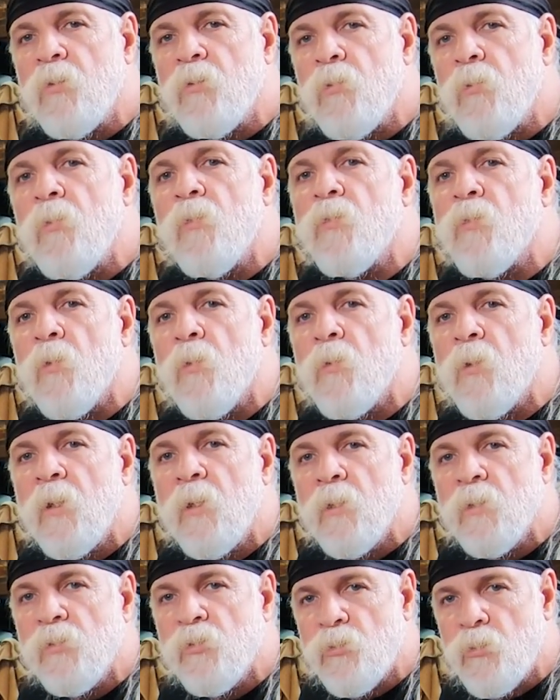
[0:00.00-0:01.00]

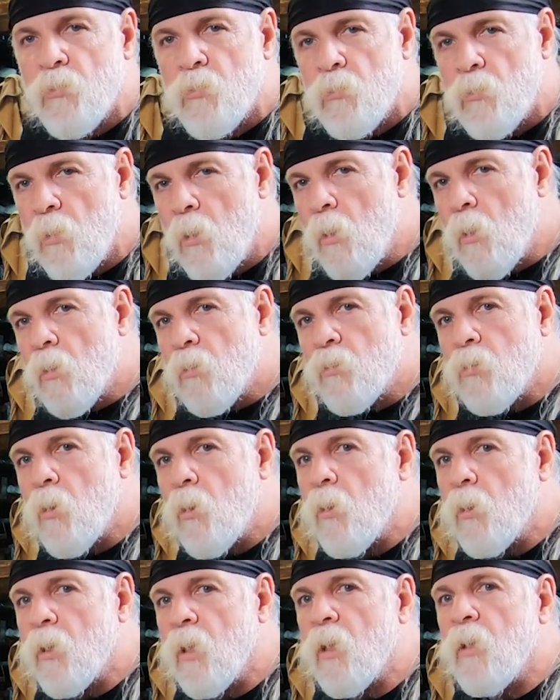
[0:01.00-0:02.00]
230 is your
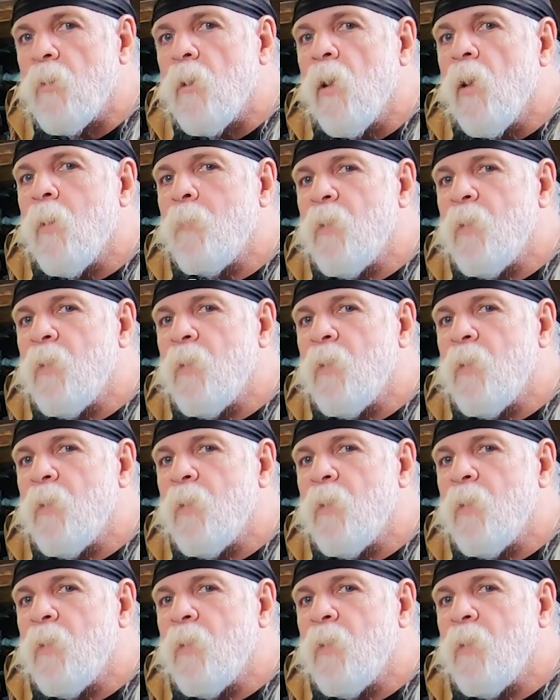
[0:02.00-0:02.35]
target,